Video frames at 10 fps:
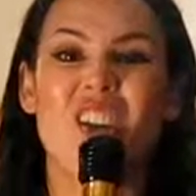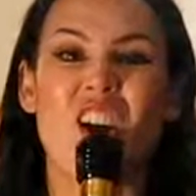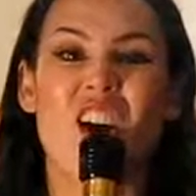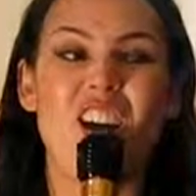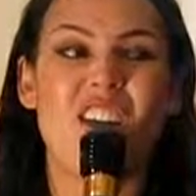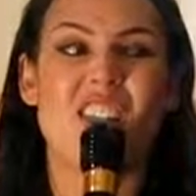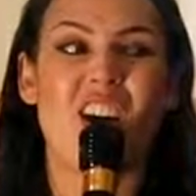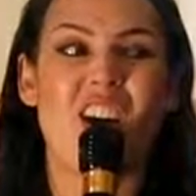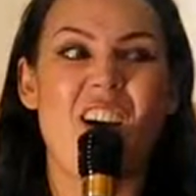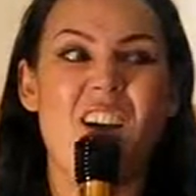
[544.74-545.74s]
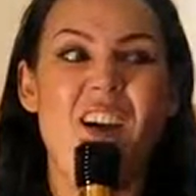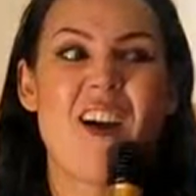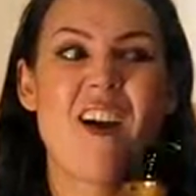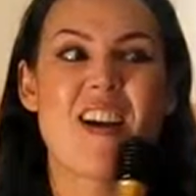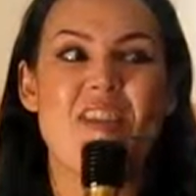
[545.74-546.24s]
cars
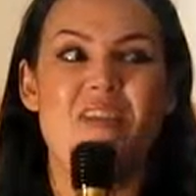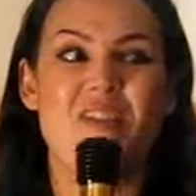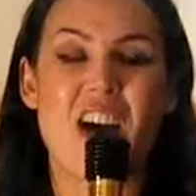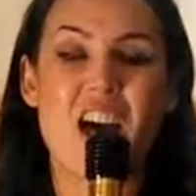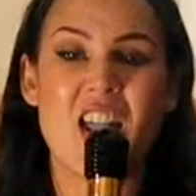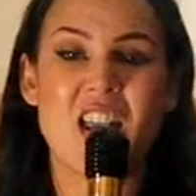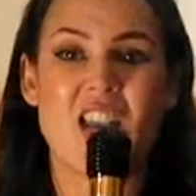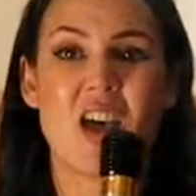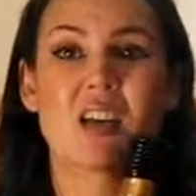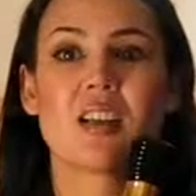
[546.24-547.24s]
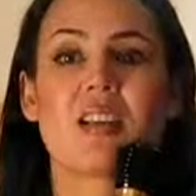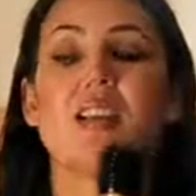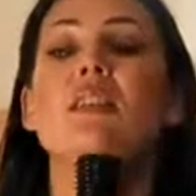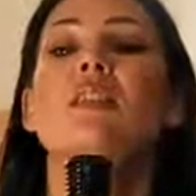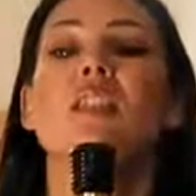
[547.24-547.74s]
are fun.
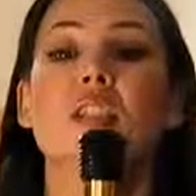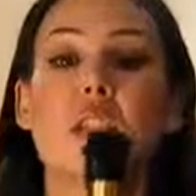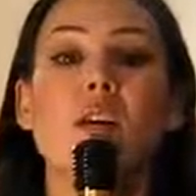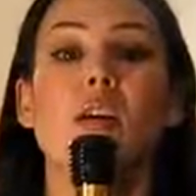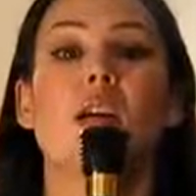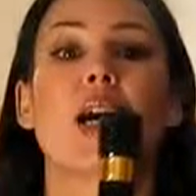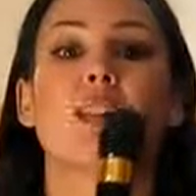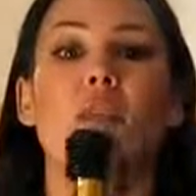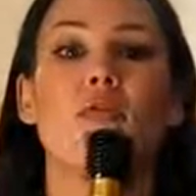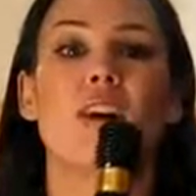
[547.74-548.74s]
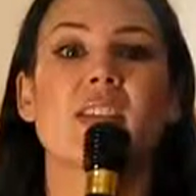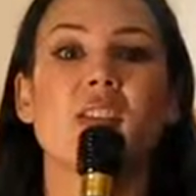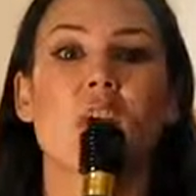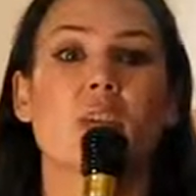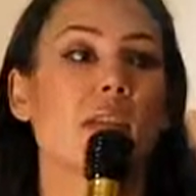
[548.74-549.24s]
Oh, I love fast
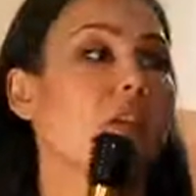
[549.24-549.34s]
cars.